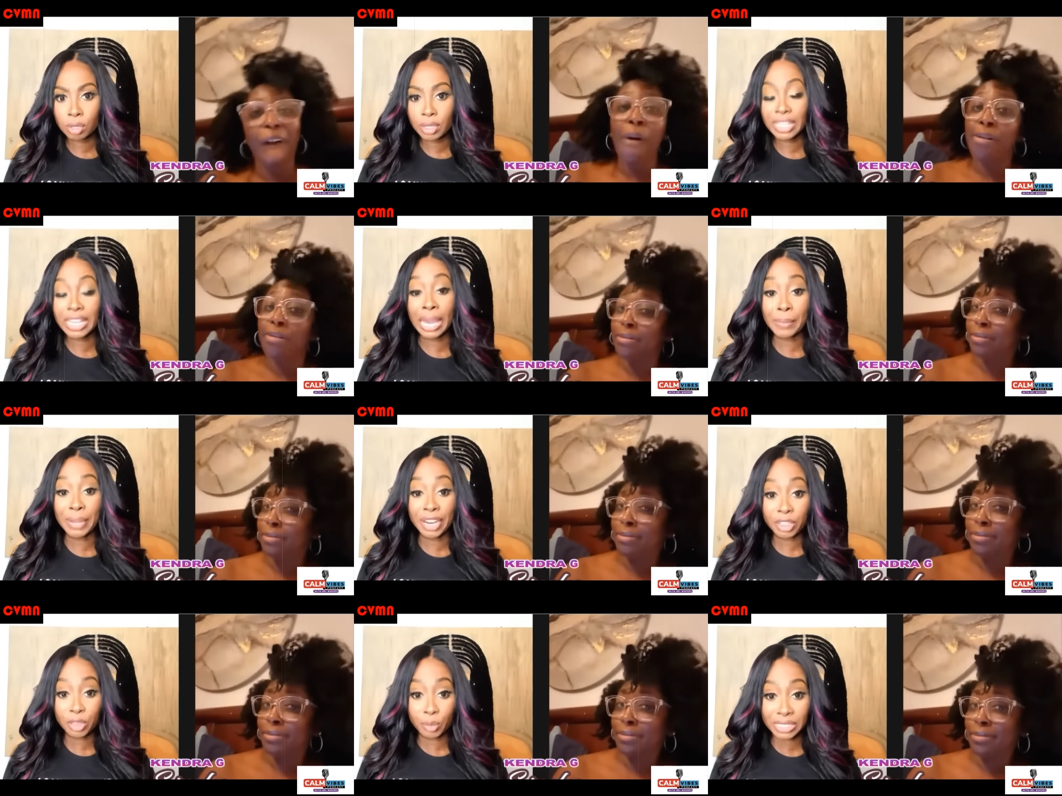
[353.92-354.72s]
Speaker 1: He got
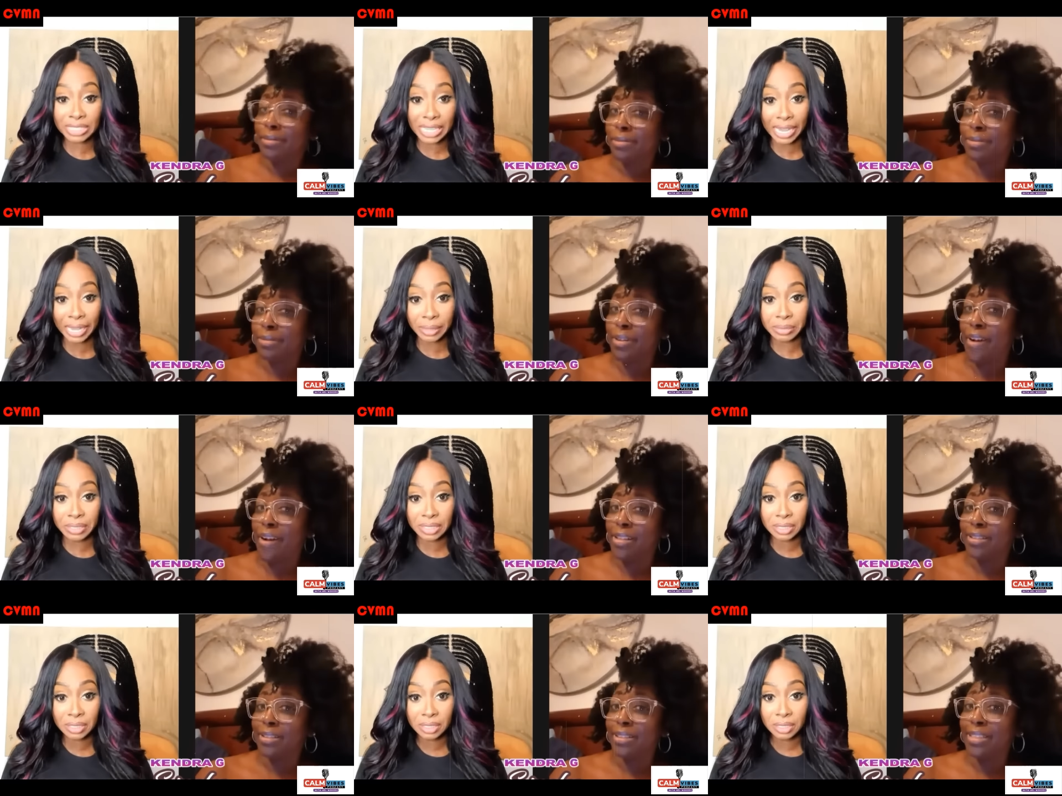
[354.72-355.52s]
married 3
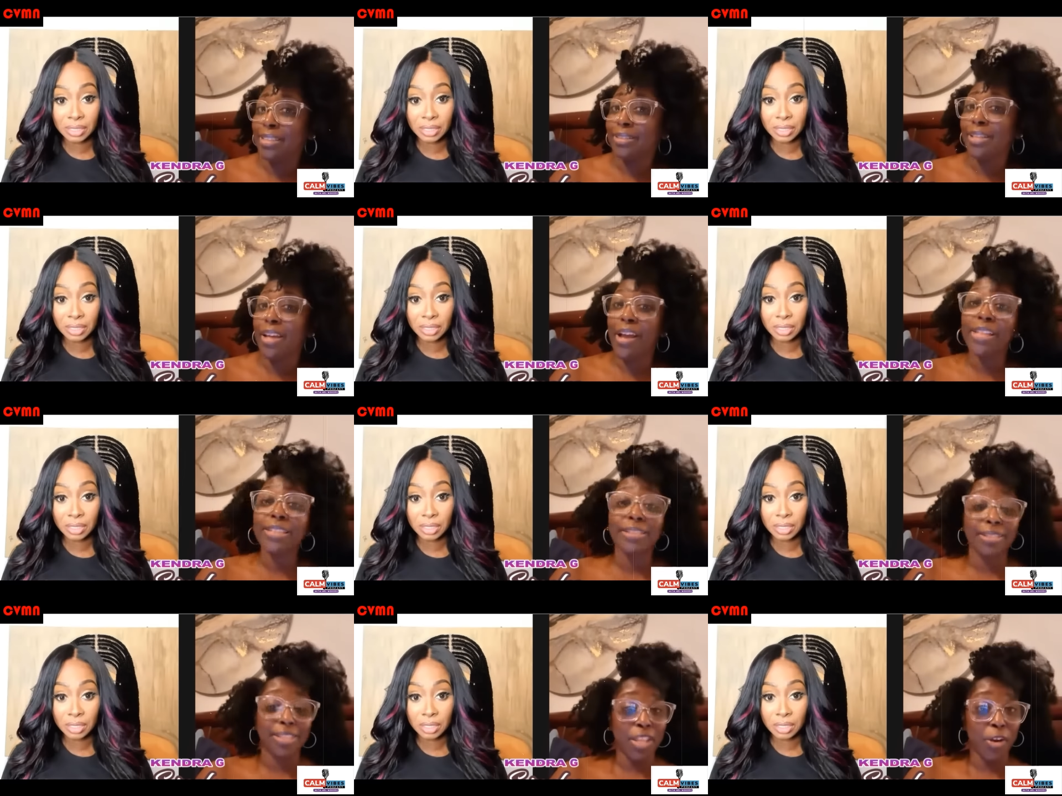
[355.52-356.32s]
times.
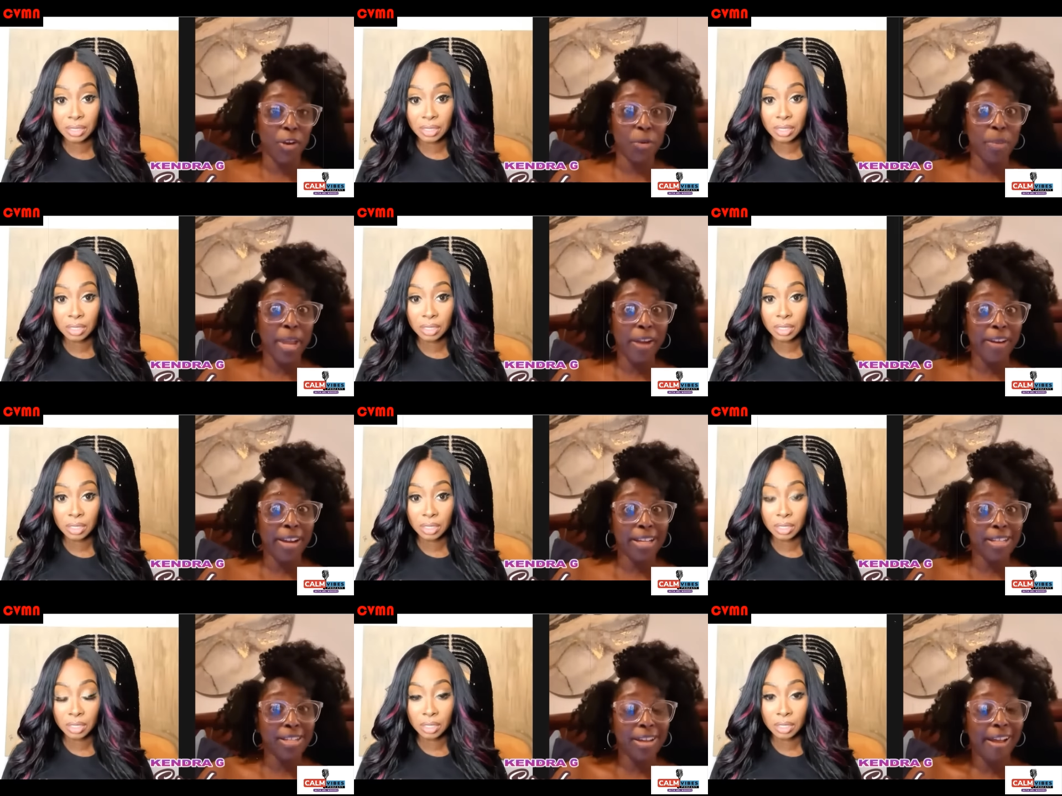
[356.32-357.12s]
Speaker 2: Third
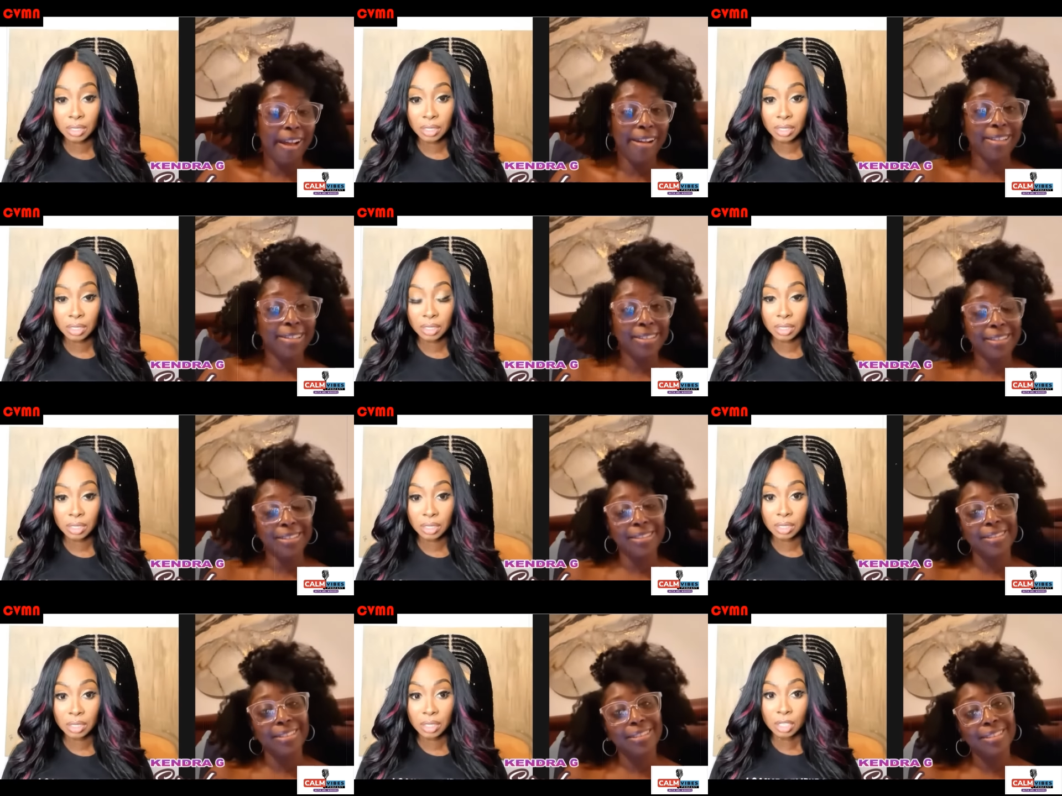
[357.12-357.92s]
marriage.
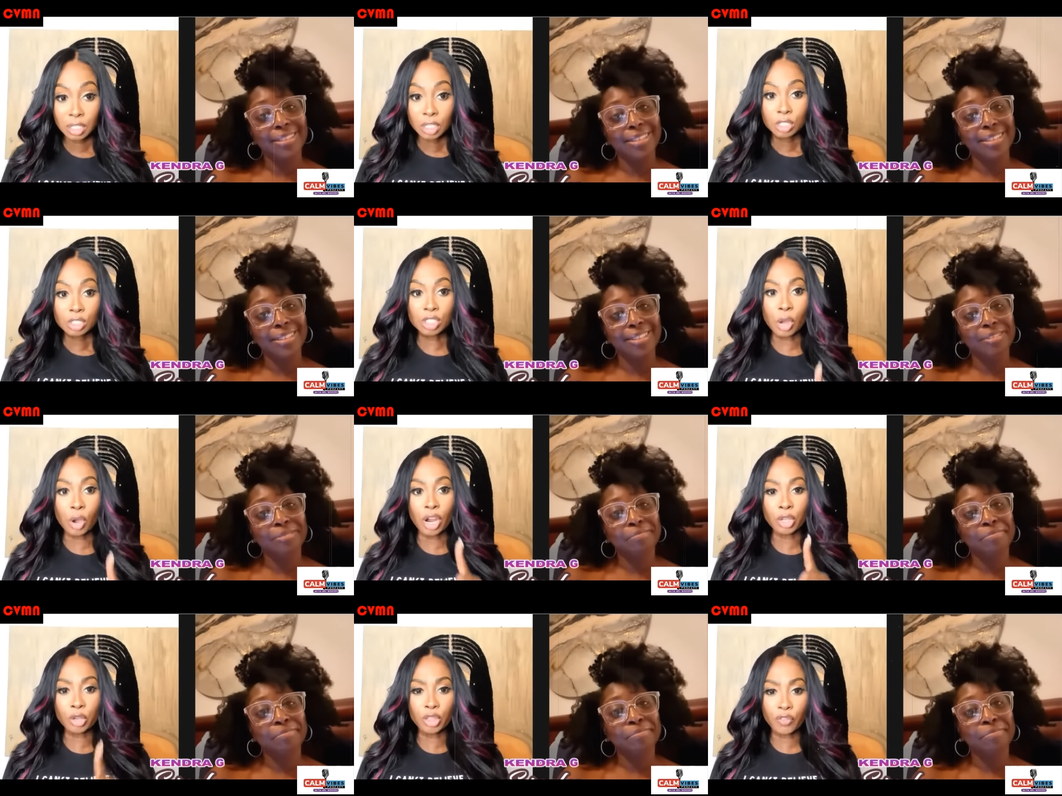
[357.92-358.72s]
Speaker 1: So
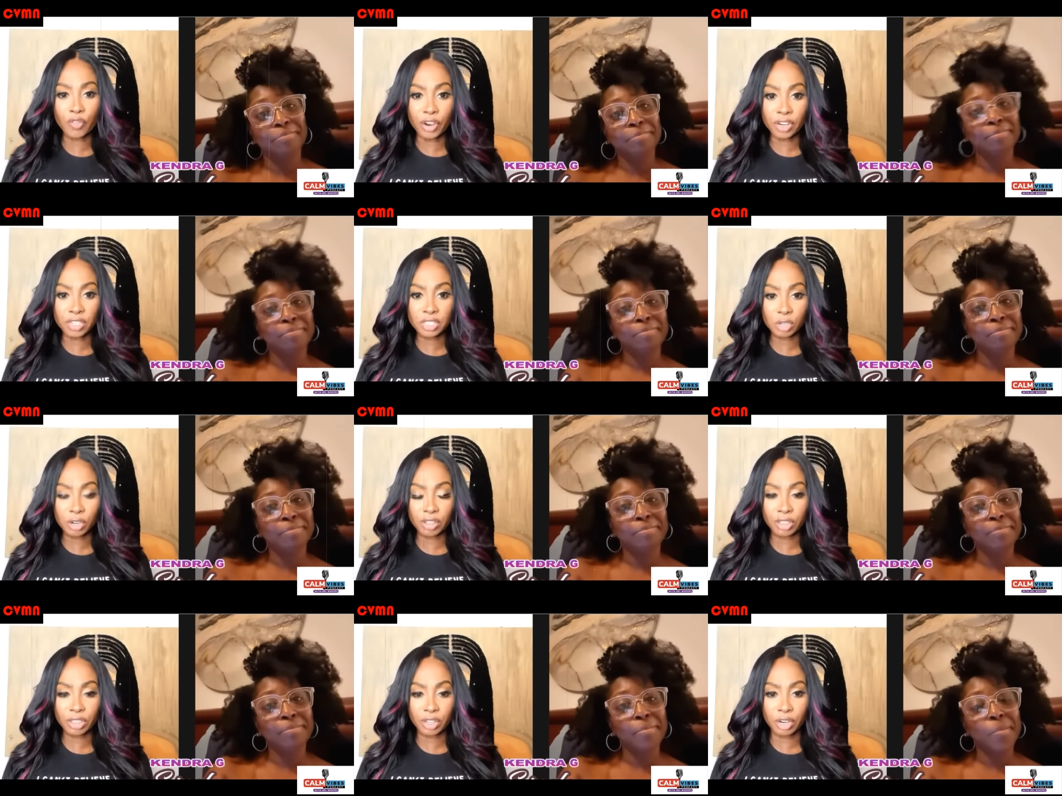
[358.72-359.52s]
are you the first or
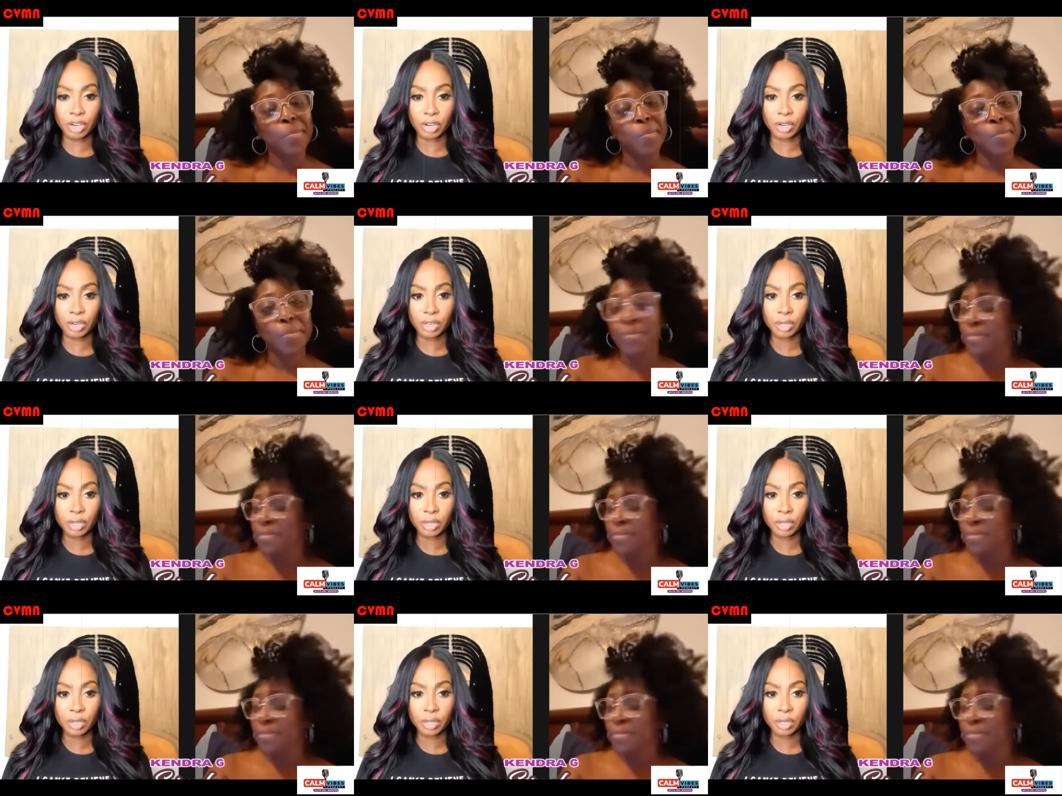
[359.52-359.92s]
the third?